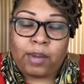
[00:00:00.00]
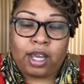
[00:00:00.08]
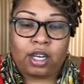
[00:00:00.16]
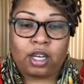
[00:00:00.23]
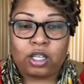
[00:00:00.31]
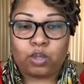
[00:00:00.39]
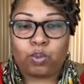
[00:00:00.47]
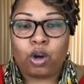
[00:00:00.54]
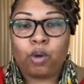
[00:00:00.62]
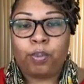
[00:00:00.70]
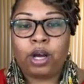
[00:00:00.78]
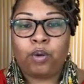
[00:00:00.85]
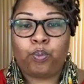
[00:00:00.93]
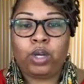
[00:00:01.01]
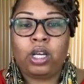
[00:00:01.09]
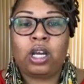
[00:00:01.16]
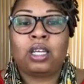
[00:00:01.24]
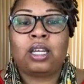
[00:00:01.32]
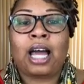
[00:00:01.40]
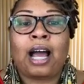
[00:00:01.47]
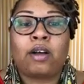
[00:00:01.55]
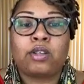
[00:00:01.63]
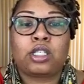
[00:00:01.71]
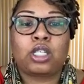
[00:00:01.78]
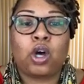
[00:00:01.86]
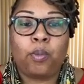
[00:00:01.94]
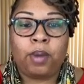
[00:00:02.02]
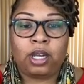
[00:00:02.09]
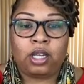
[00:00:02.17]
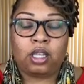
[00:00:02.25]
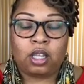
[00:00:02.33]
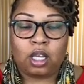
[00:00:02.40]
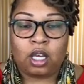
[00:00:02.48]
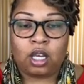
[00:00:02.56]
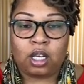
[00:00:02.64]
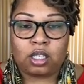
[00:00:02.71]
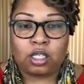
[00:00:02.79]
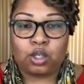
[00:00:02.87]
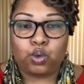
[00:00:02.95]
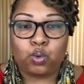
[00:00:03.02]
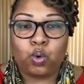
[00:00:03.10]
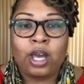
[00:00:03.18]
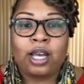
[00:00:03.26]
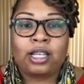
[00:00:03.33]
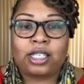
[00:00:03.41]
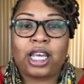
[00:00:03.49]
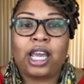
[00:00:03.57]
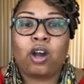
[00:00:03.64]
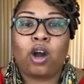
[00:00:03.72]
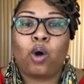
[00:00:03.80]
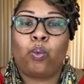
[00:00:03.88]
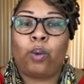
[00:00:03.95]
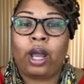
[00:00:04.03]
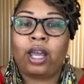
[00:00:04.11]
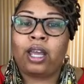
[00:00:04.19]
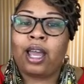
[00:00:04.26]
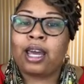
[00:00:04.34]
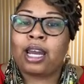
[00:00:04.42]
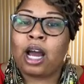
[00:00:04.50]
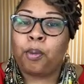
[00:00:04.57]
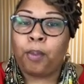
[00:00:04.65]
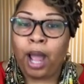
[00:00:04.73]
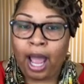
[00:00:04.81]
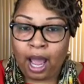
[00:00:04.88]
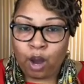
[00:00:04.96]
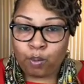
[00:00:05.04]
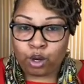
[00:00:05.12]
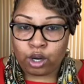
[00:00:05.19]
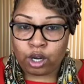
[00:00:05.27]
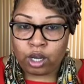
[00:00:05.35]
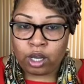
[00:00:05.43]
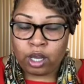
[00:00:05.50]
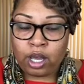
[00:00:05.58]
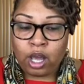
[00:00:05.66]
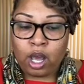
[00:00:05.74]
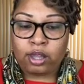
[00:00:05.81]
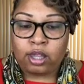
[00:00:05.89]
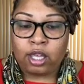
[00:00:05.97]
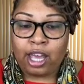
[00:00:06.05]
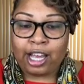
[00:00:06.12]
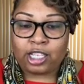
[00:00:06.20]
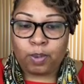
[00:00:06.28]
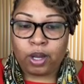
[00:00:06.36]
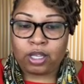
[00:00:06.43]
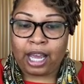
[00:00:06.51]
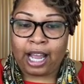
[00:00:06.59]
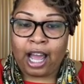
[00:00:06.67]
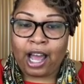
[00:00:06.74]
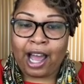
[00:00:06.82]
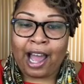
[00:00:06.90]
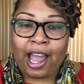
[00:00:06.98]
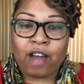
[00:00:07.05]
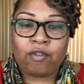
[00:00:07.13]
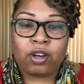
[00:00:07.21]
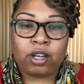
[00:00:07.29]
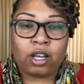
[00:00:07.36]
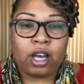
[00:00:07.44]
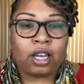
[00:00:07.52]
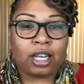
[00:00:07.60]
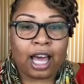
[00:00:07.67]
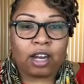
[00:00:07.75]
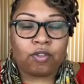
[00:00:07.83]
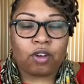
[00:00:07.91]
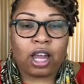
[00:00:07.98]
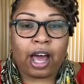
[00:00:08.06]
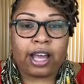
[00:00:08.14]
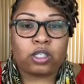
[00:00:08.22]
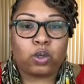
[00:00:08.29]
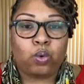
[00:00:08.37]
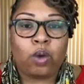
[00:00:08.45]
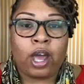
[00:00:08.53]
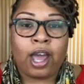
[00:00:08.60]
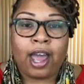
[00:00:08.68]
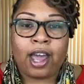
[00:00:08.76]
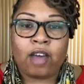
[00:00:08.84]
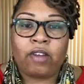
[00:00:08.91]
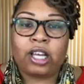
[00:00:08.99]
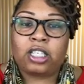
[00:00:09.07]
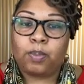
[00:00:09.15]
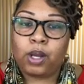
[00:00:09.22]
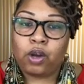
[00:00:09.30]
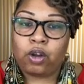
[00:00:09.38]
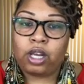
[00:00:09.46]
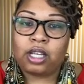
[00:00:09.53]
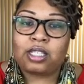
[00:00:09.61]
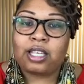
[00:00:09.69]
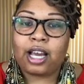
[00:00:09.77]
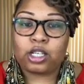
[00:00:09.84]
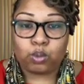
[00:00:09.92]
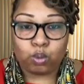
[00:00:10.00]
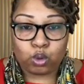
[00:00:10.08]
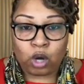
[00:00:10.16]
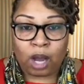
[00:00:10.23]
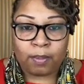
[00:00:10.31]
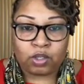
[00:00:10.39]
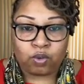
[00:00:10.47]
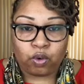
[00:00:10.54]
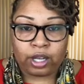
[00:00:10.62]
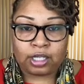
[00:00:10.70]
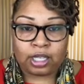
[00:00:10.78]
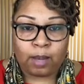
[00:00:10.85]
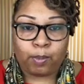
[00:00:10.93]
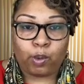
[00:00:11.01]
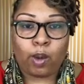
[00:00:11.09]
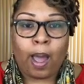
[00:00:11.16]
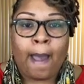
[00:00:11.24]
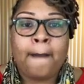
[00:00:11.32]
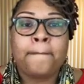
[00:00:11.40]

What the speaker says: to make it in this world, but we allow so many things to tear away at our power. The experience, like I have a lot of clients who have experienced sexual traumas, for example.